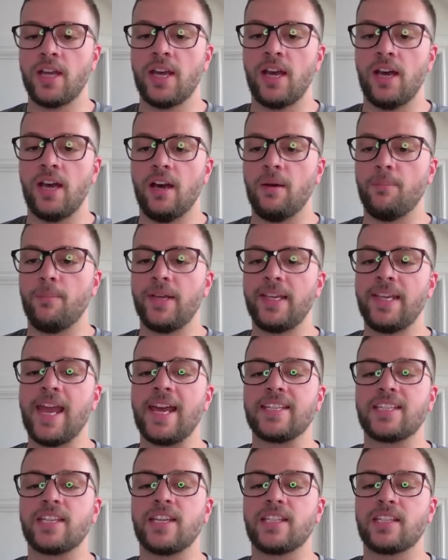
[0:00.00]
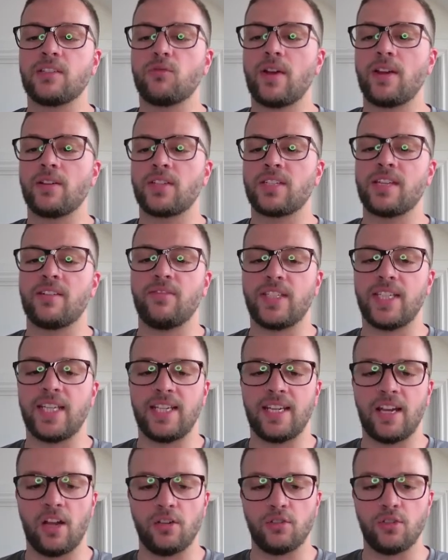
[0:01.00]
But yeah, it's around
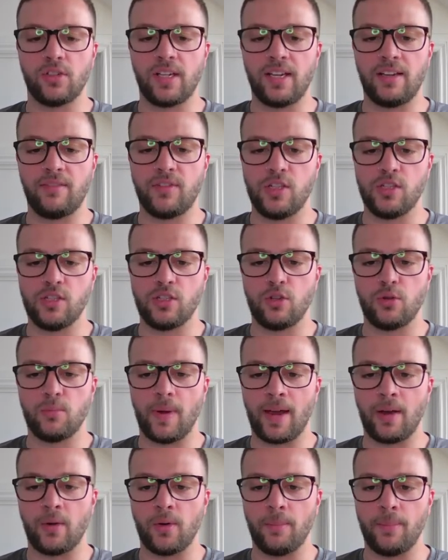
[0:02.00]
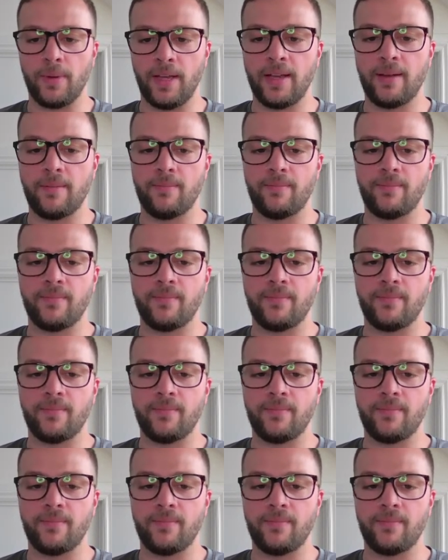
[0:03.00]
1700, and if you zoom out a bit,